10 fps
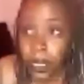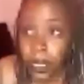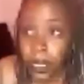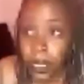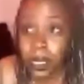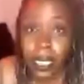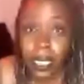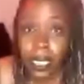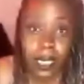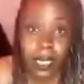Sometimes
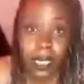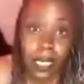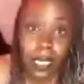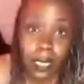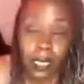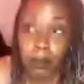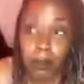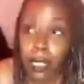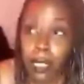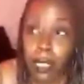it's someone trying to
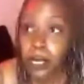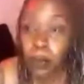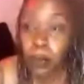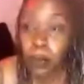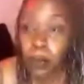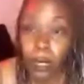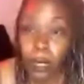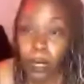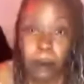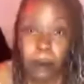mimic
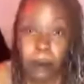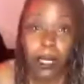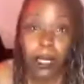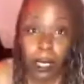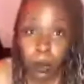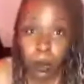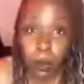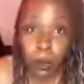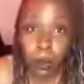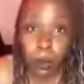this person did.
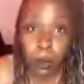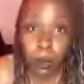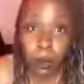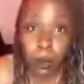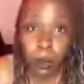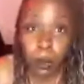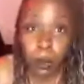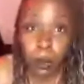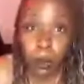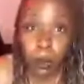
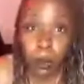Um,